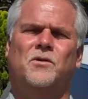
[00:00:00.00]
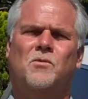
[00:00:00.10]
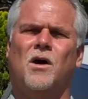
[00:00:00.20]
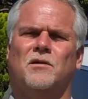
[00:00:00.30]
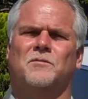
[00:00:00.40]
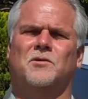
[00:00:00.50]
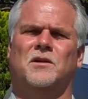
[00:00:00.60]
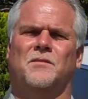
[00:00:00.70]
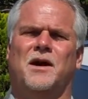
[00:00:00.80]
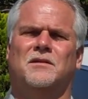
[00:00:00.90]
We welcome you to
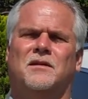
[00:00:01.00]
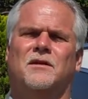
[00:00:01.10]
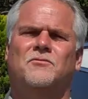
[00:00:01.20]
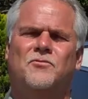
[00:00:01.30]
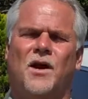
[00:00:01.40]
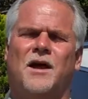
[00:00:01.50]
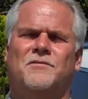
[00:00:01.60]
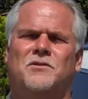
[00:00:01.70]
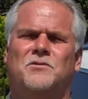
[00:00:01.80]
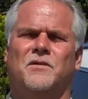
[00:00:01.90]
come out and
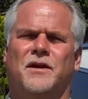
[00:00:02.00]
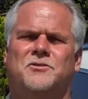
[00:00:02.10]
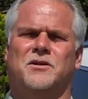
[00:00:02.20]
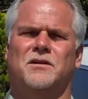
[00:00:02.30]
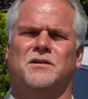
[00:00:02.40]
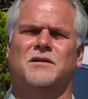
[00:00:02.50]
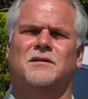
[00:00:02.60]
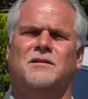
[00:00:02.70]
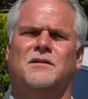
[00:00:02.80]
drive the new Grand Cherokee